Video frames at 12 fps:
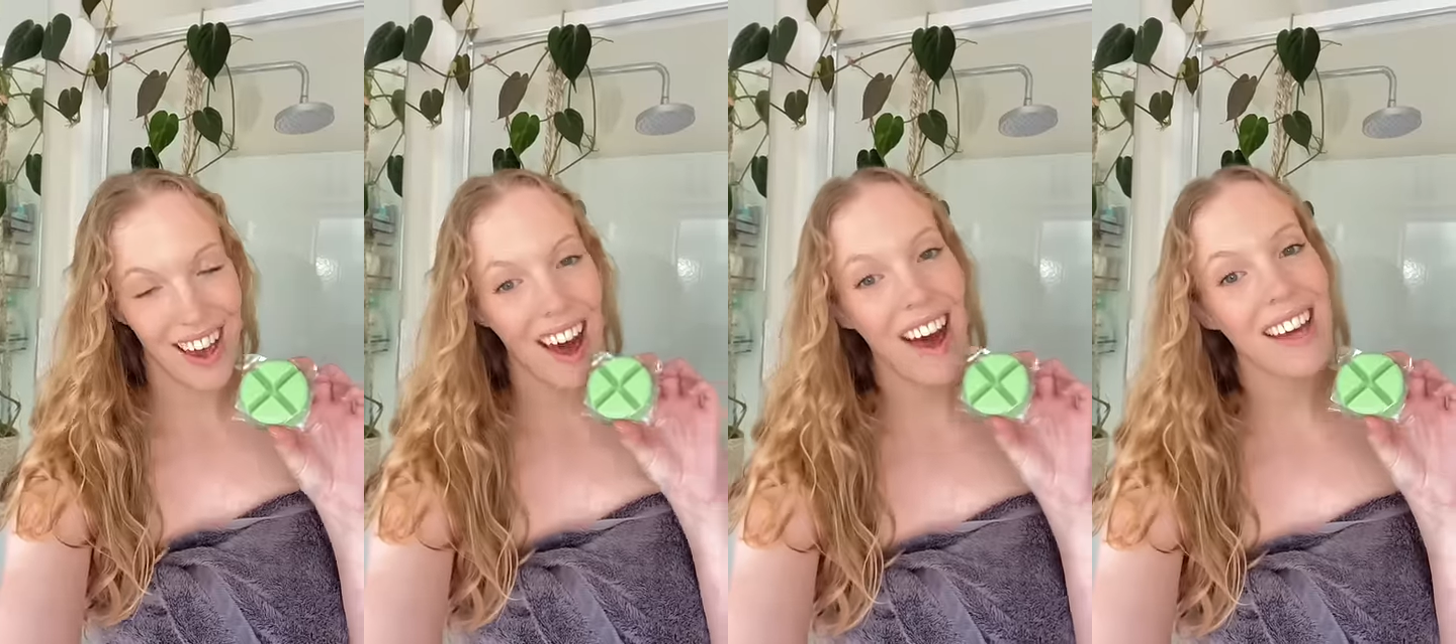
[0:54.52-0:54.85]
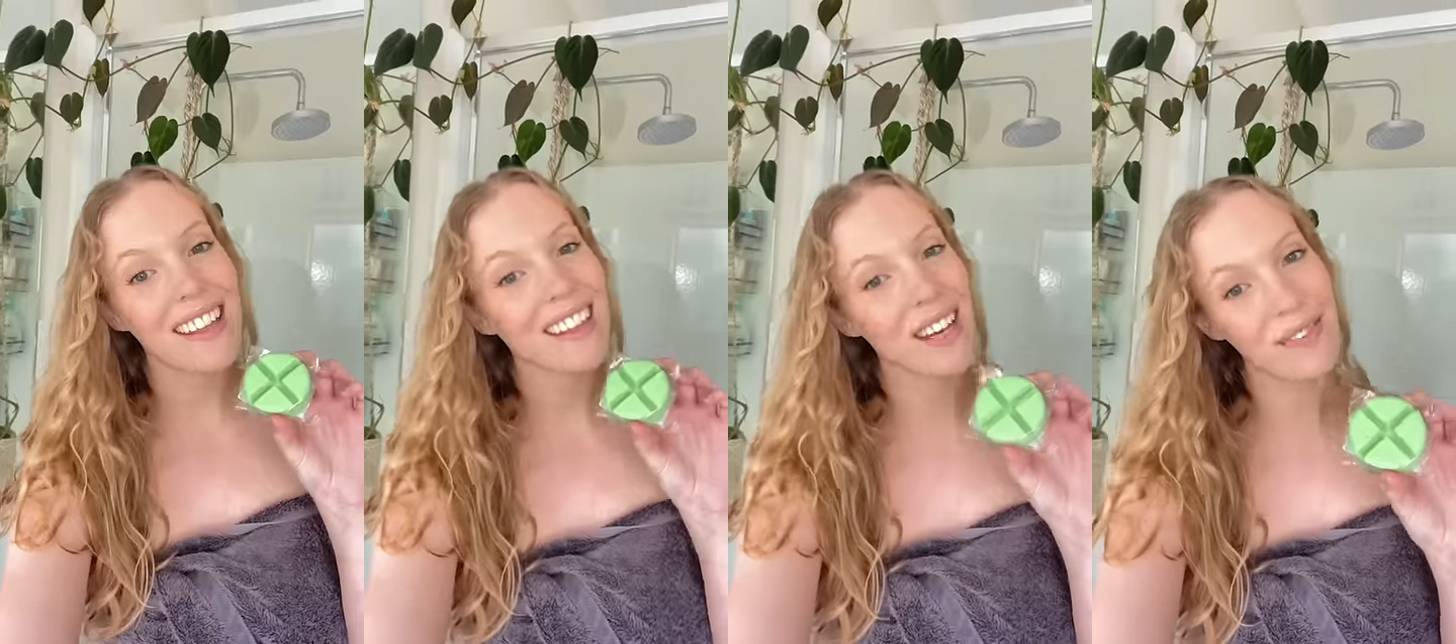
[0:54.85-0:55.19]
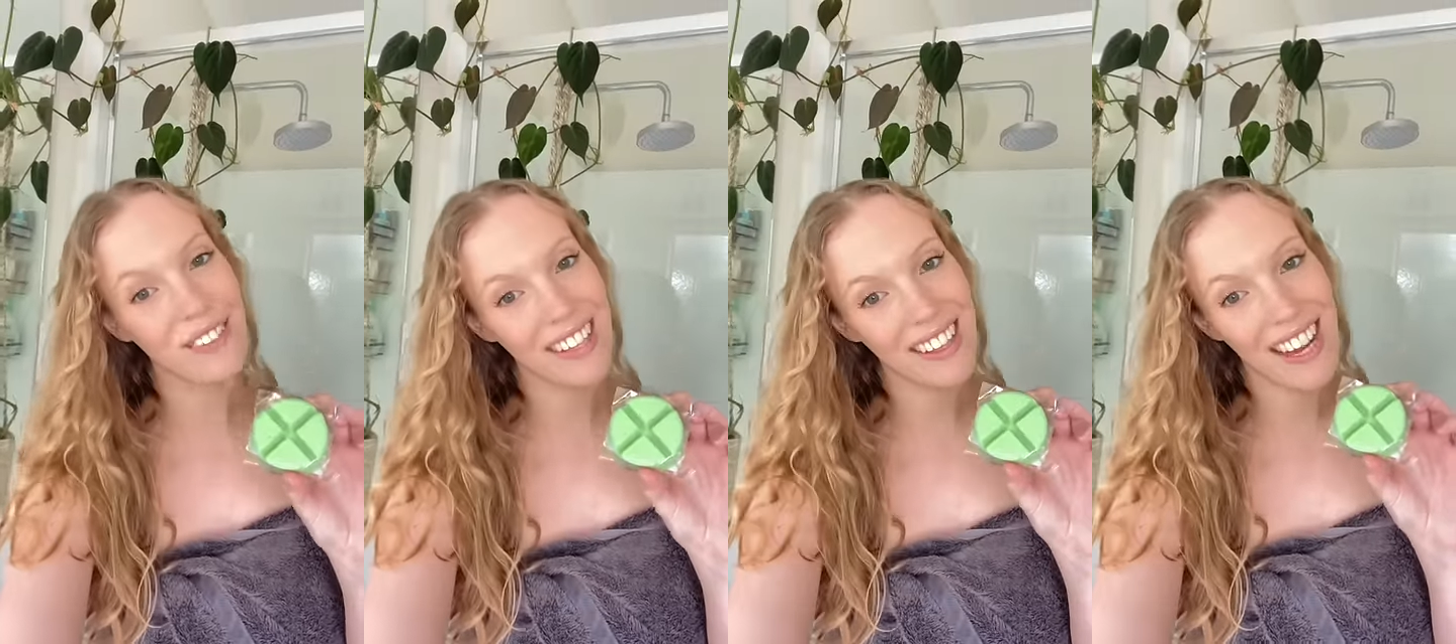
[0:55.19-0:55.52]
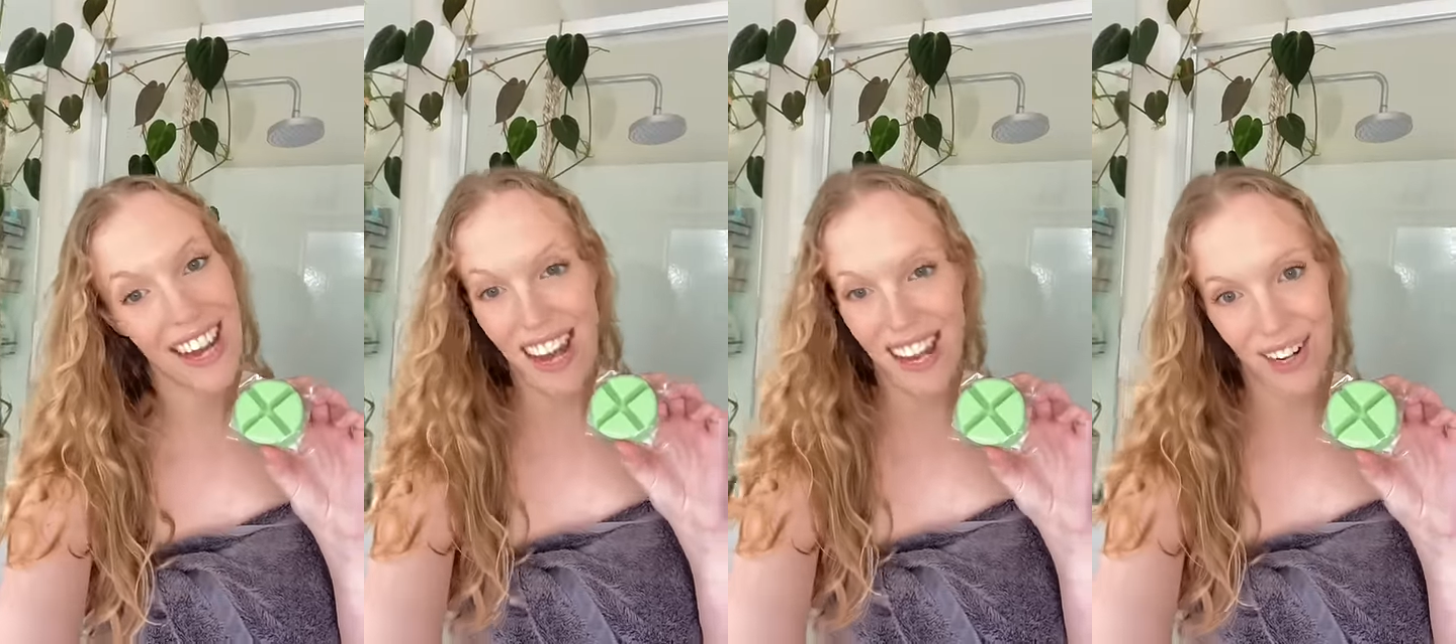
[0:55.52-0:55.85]
I love that they're
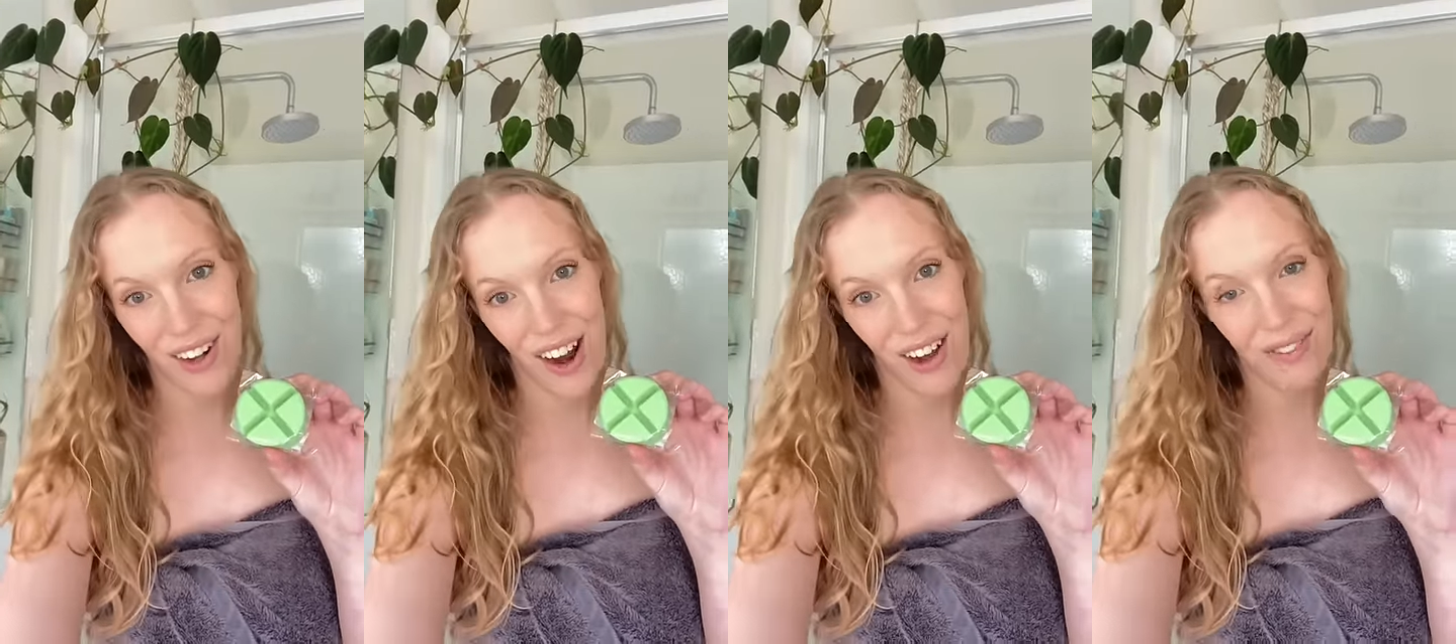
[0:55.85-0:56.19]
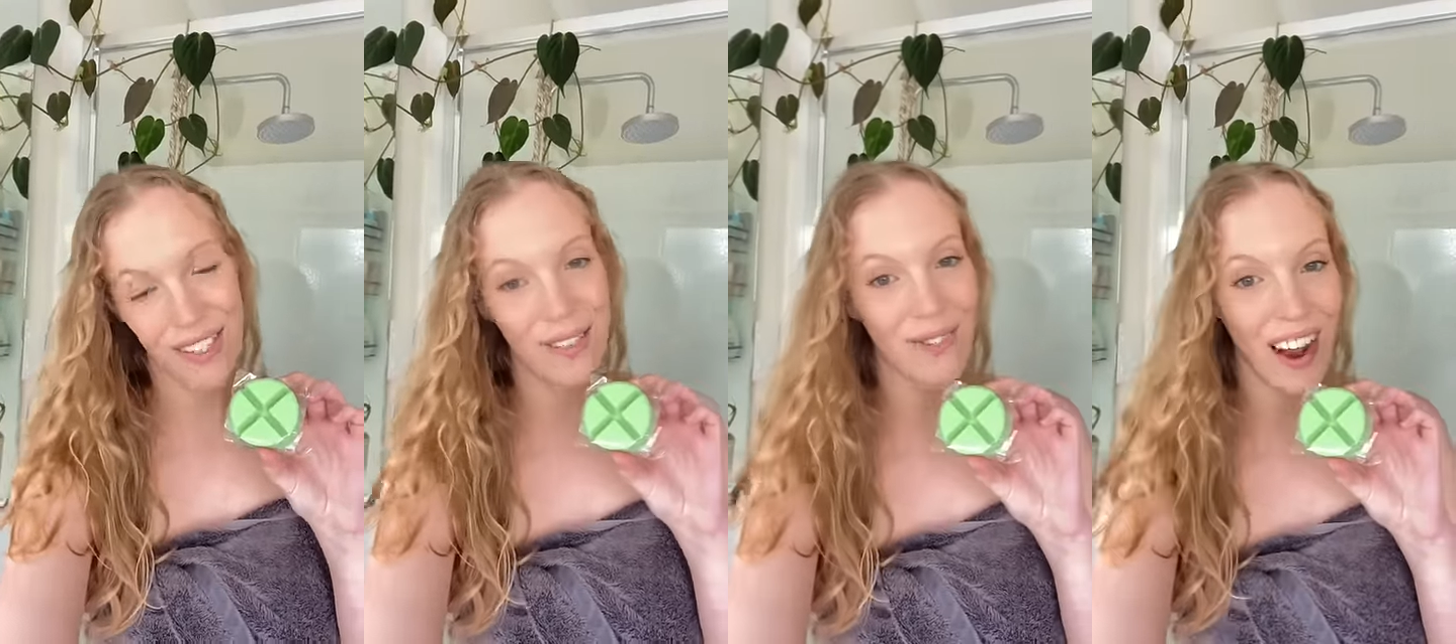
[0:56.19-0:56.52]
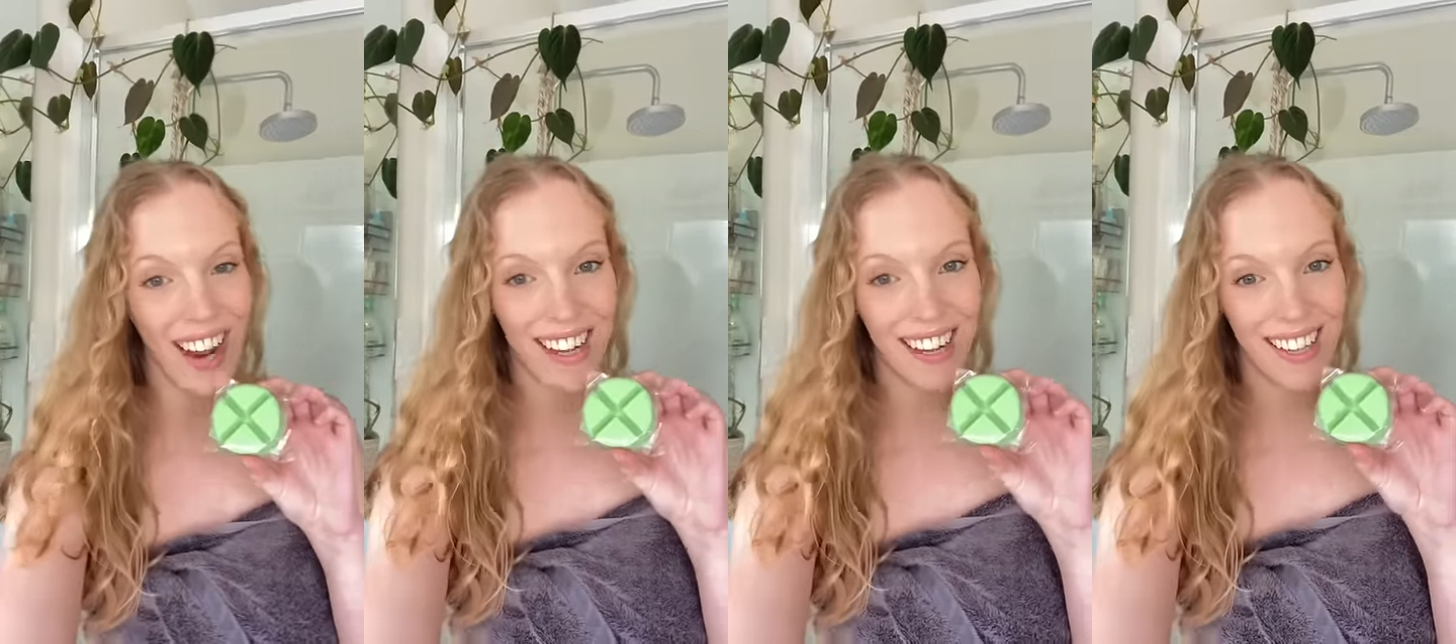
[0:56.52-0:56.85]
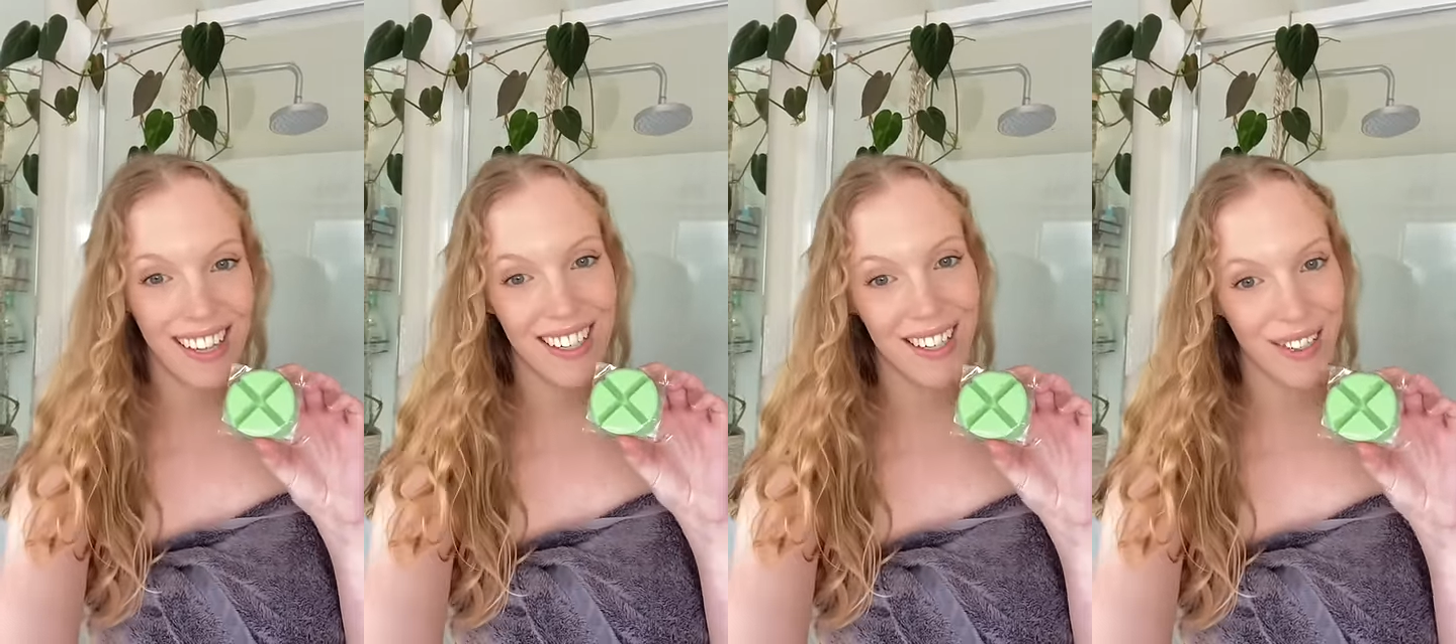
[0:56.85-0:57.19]
handcrafted right here in
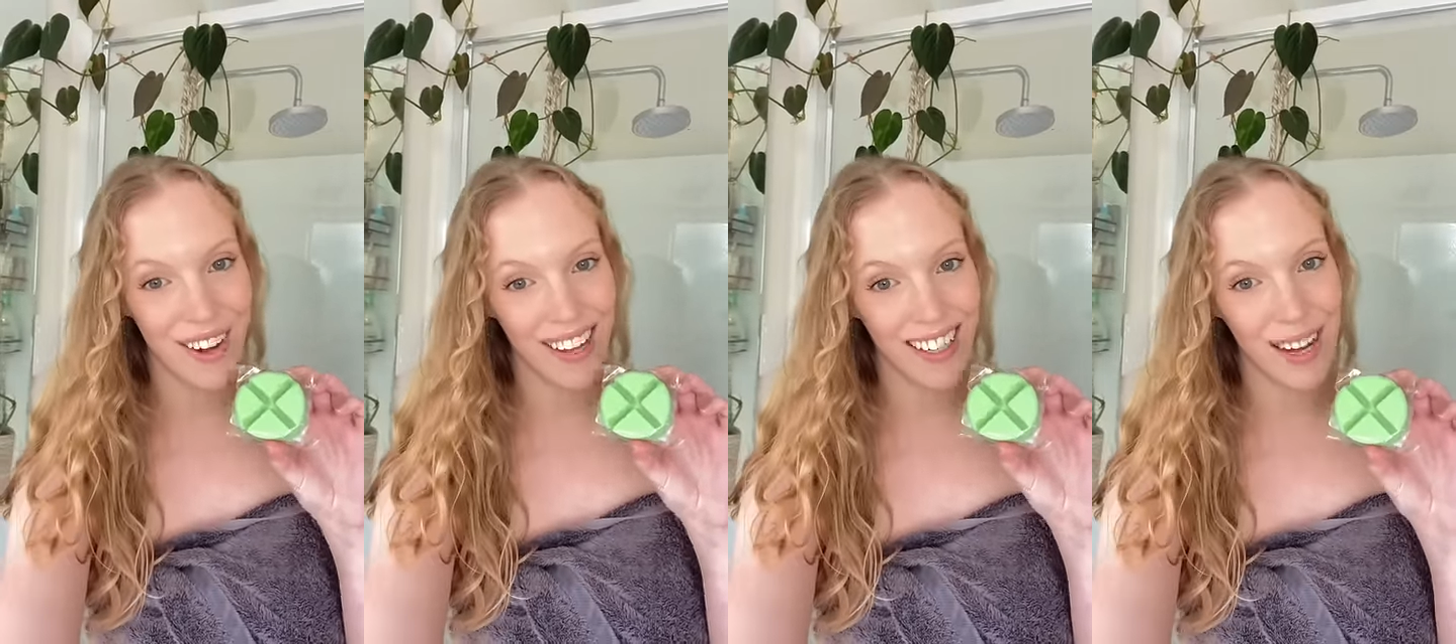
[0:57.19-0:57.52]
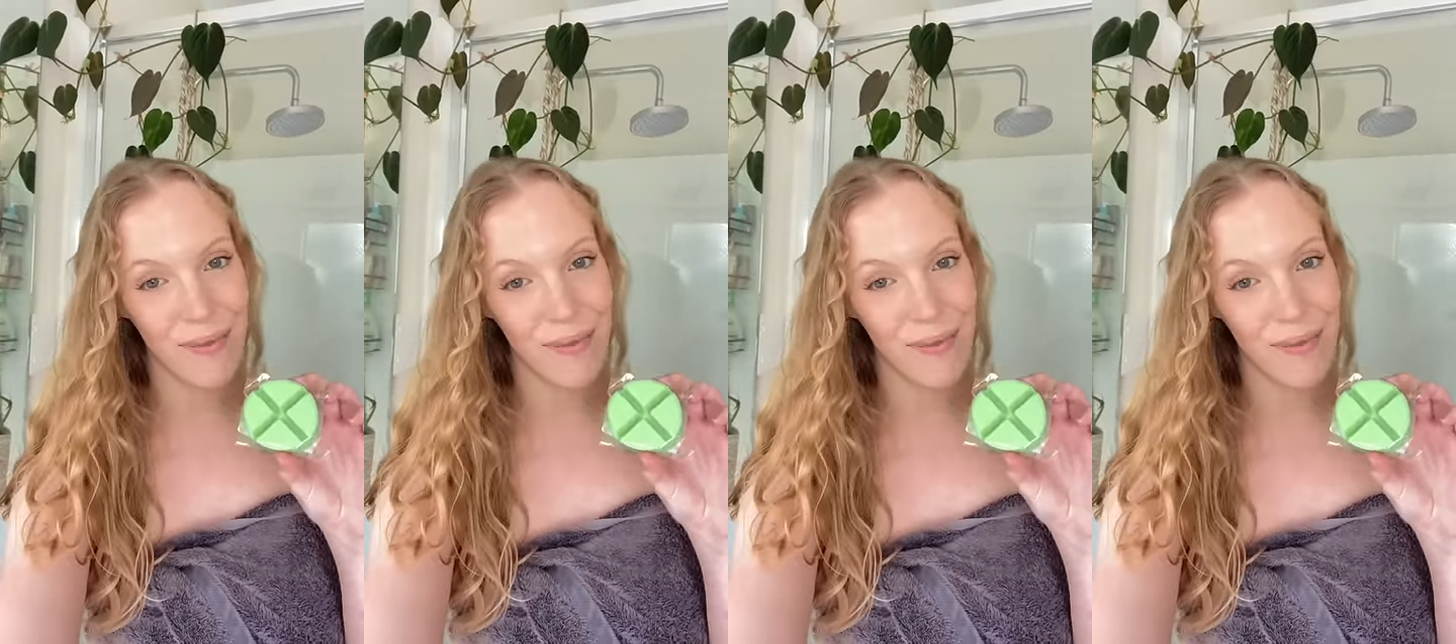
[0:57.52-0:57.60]
Australia